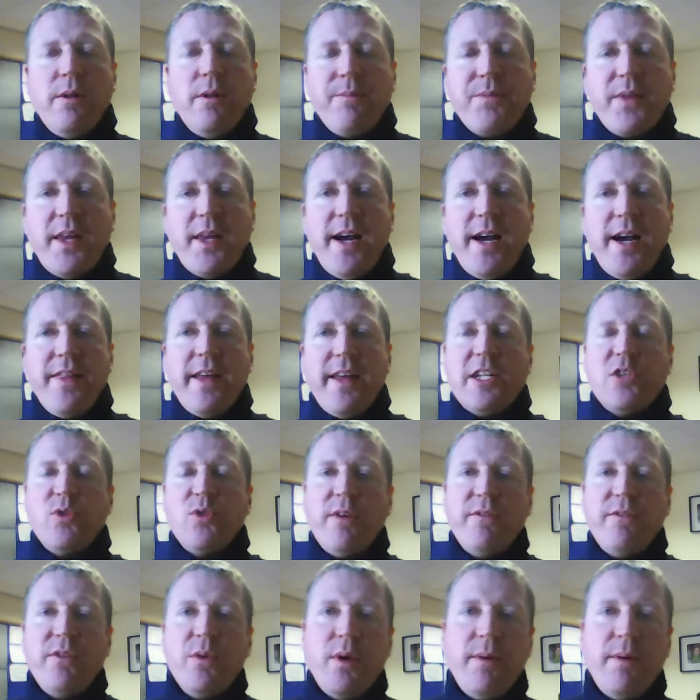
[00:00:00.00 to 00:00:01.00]
Hi there
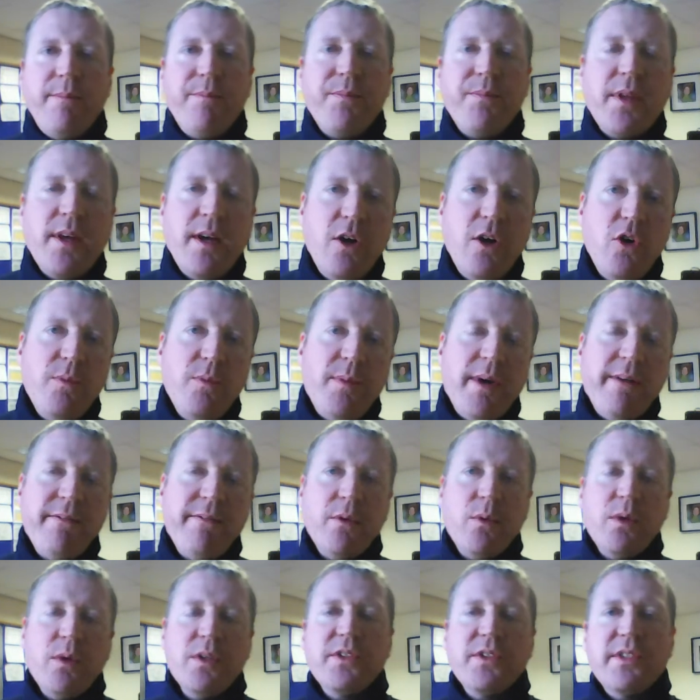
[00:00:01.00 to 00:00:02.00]
to everyone. Hope
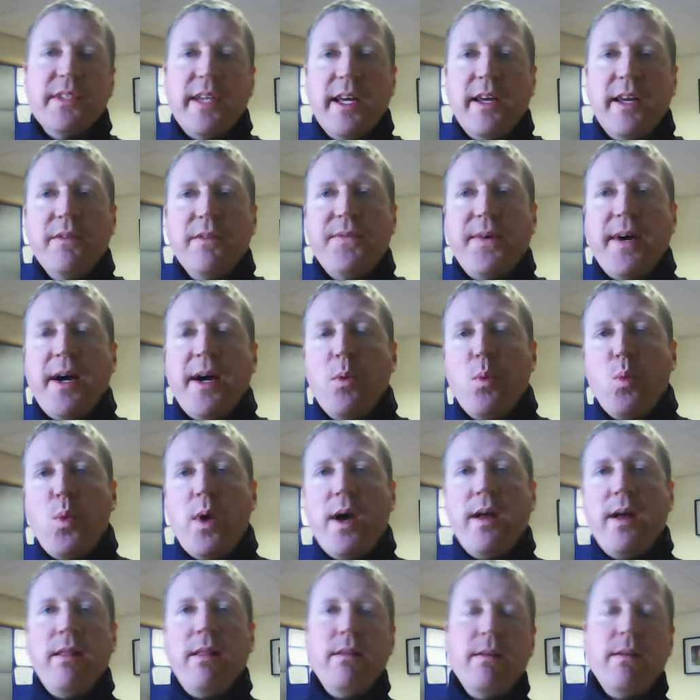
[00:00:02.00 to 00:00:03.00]
everyone's safe and
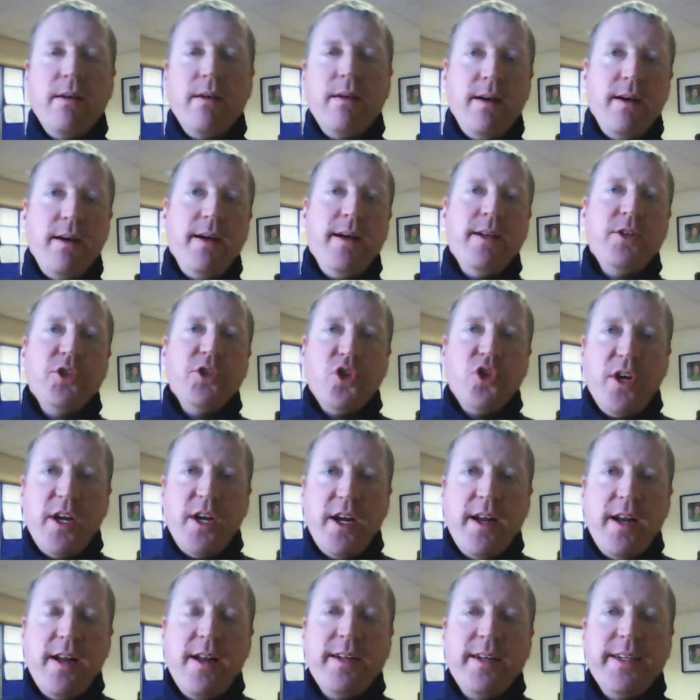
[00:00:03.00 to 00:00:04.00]
well,
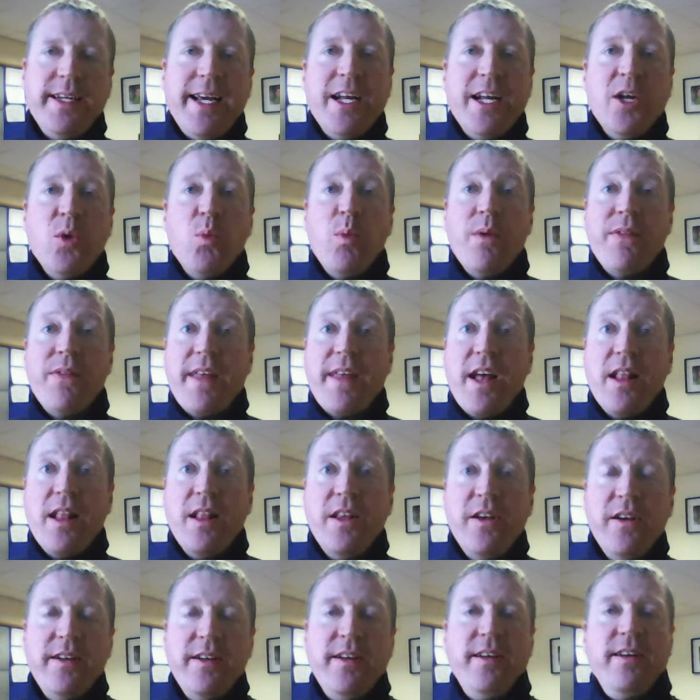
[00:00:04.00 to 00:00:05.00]
enjoying and getting on with their
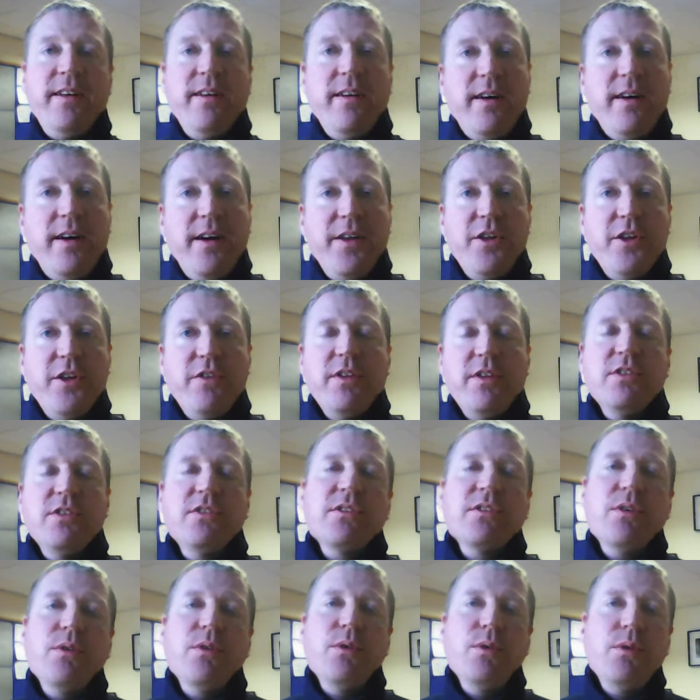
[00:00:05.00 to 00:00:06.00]
learning, either in
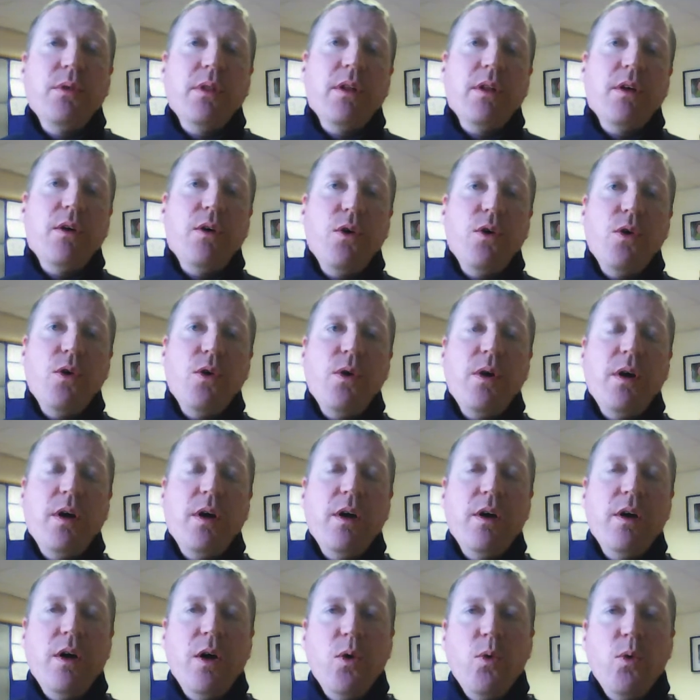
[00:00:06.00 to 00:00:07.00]
school or
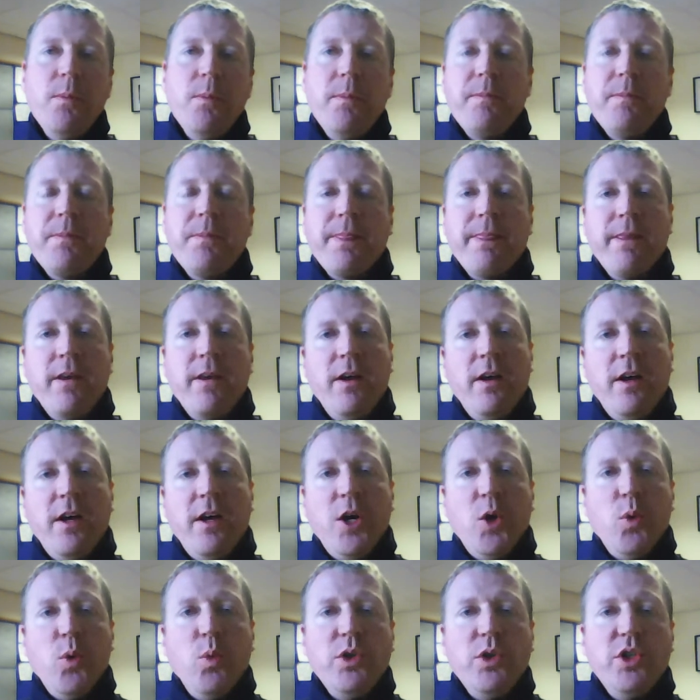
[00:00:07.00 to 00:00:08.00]
at home.
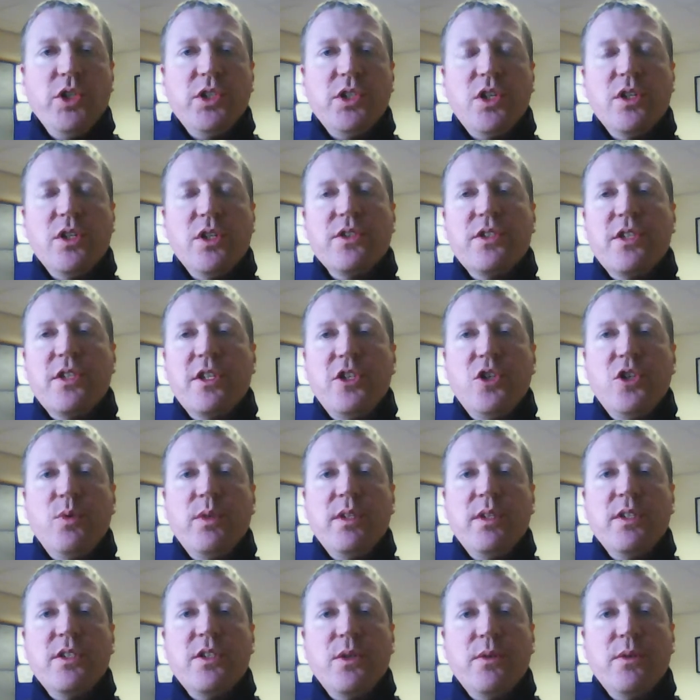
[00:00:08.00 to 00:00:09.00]
We're just
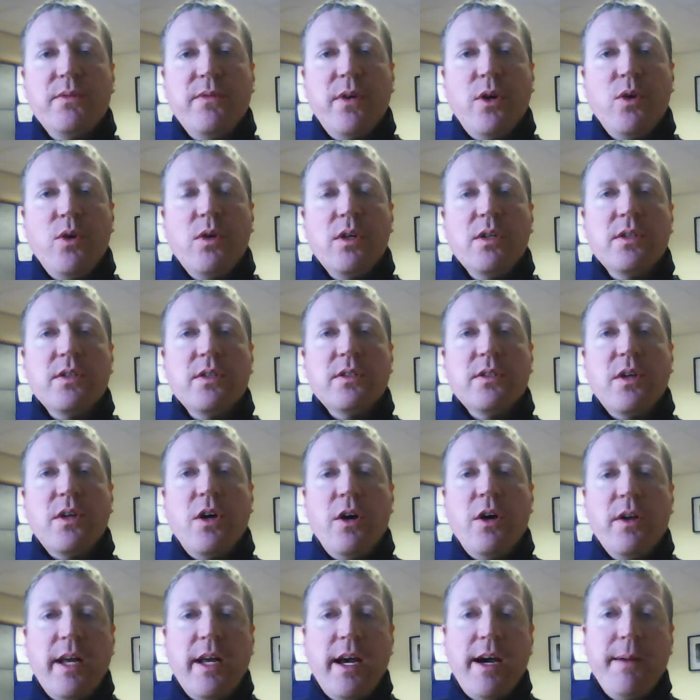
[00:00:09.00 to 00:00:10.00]
continuing to focus
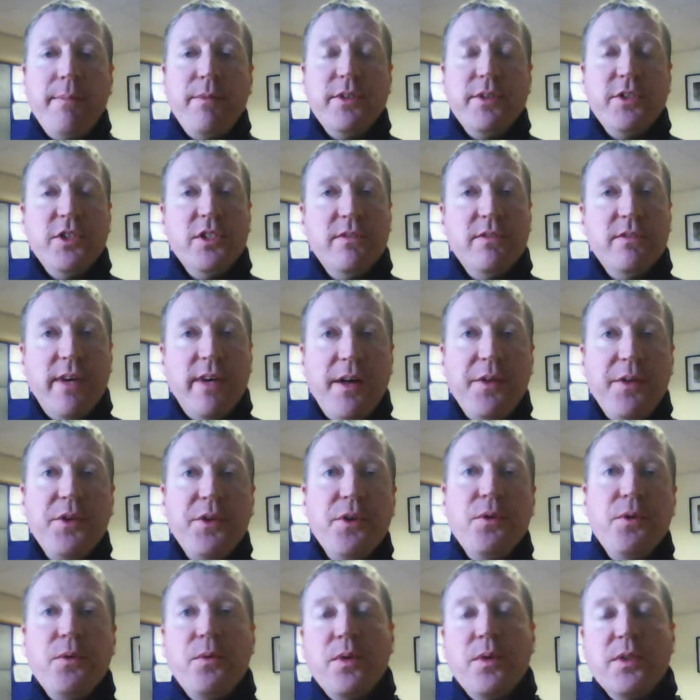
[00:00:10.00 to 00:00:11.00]
on our British
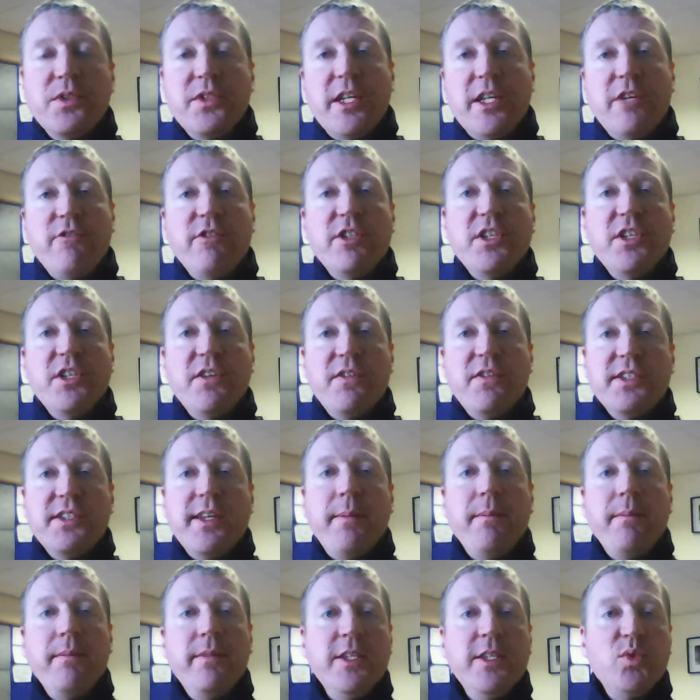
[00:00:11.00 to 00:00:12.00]
Value series of
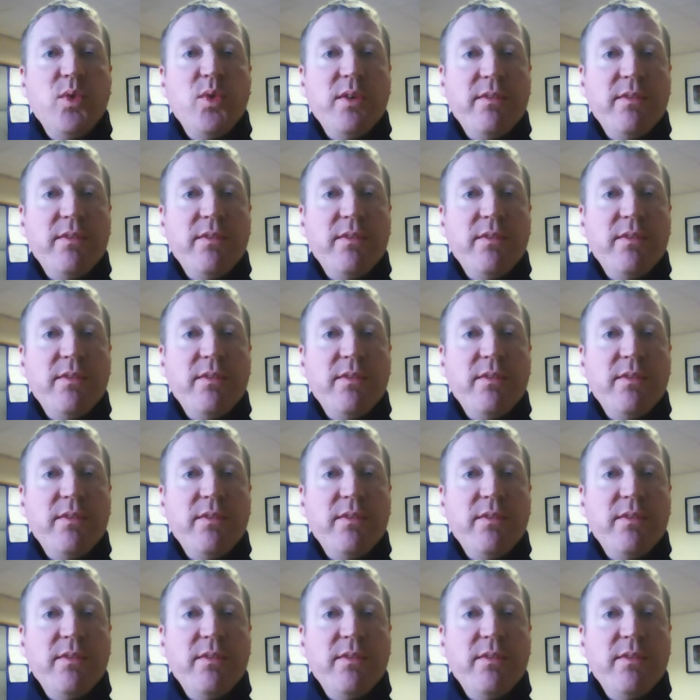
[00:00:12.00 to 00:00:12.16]
assemblies.